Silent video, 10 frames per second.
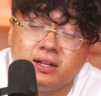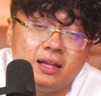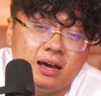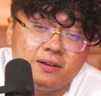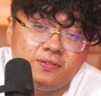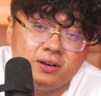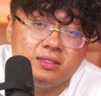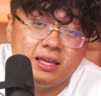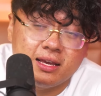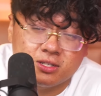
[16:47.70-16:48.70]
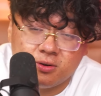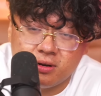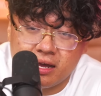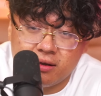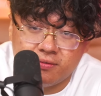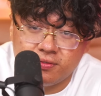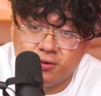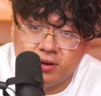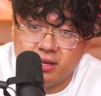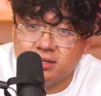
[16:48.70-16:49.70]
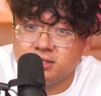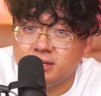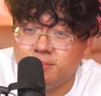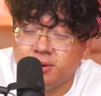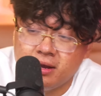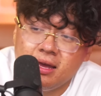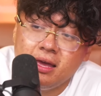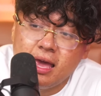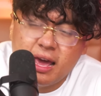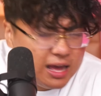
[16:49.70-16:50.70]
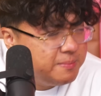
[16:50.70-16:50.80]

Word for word: A lot of fun things going down in Florida in December. Yes, sir. And I